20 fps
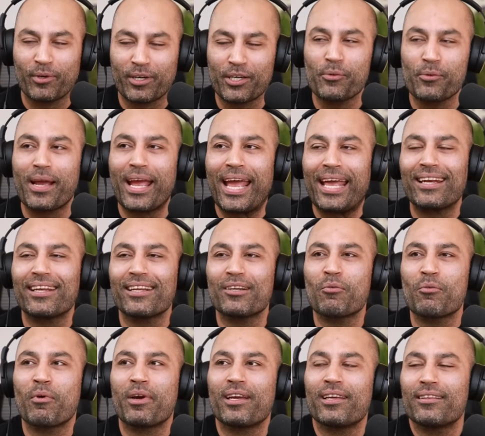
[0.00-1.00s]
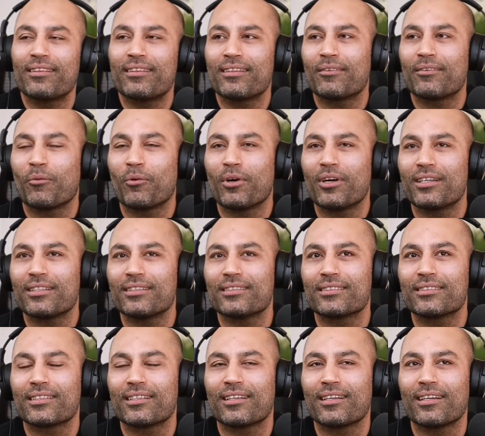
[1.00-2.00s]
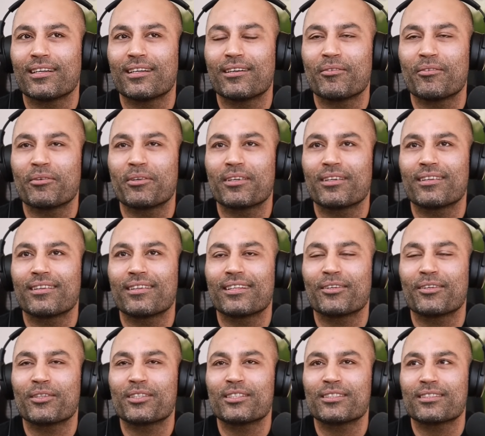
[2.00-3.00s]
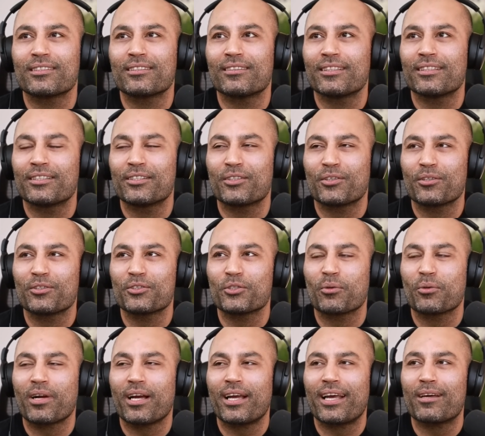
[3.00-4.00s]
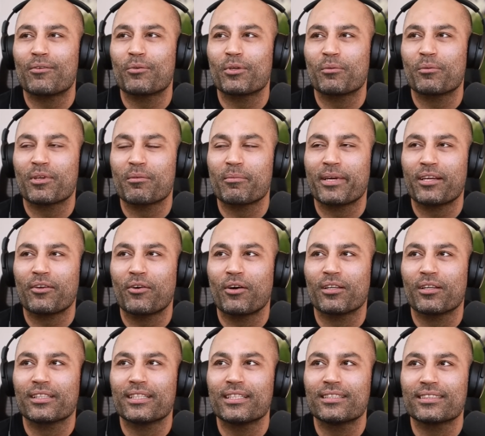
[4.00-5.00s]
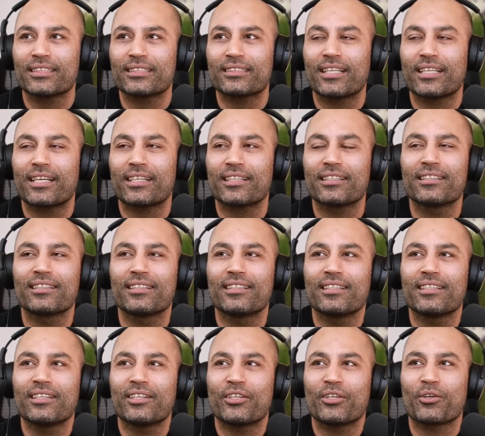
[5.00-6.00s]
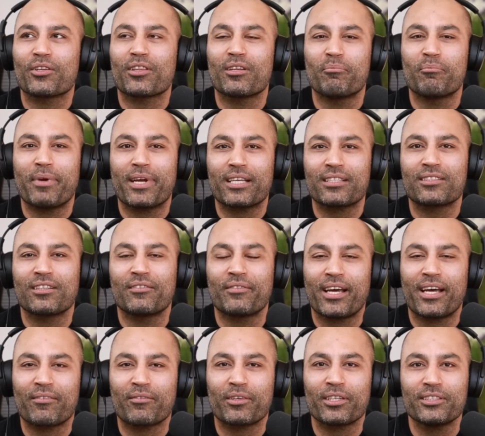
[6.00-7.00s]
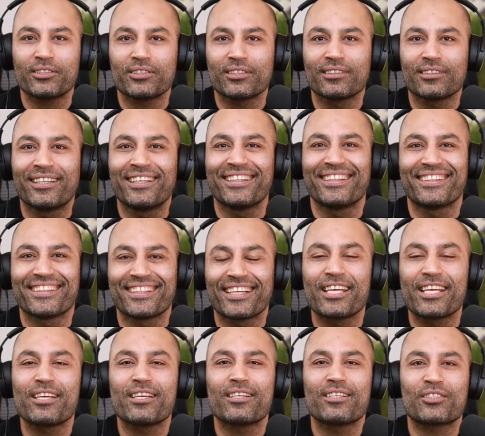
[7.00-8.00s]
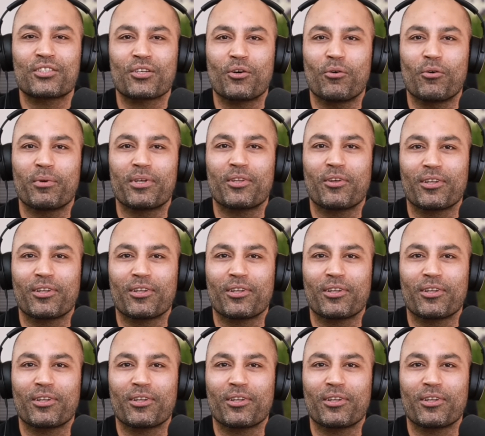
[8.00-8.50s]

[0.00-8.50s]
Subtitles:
you ended with was, this is an internal joke I had with one of my colleagues is like, you're the best of average. So with all